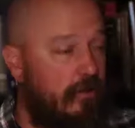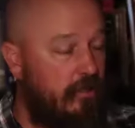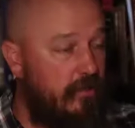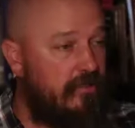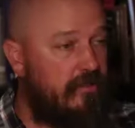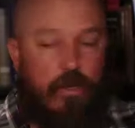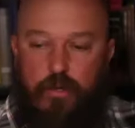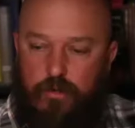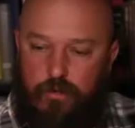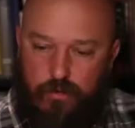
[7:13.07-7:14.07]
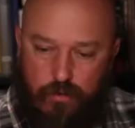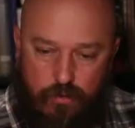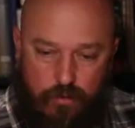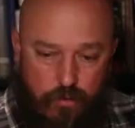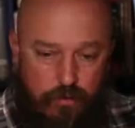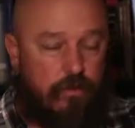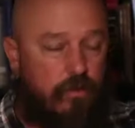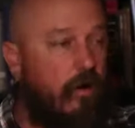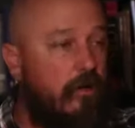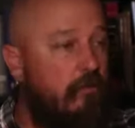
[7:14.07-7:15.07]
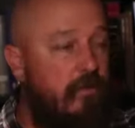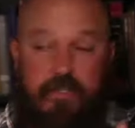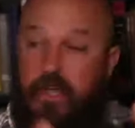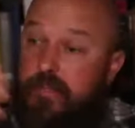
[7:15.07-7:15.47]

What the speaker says: arguments, use good arguments,